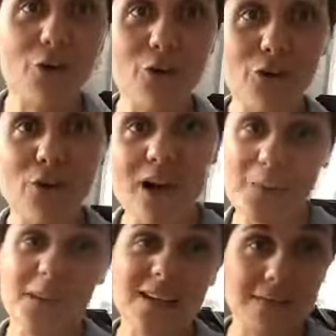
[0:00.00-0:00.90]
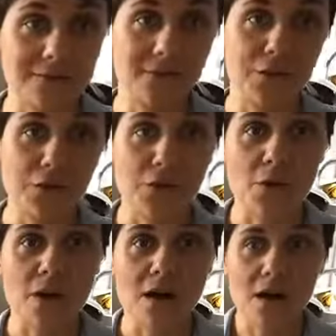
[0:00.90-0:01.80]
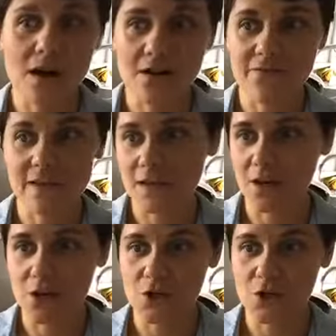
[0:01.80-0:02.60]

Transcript: or I might even do a video